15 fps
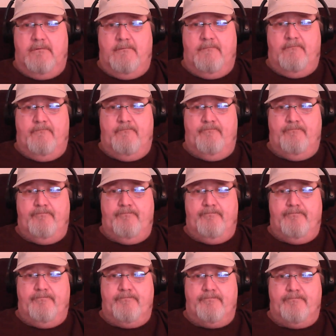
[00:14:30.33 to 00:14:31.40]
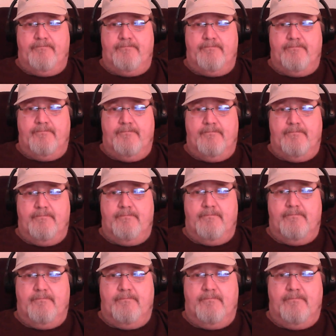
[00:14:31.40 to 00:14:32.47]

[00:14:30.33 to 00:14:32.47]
(no one is talking)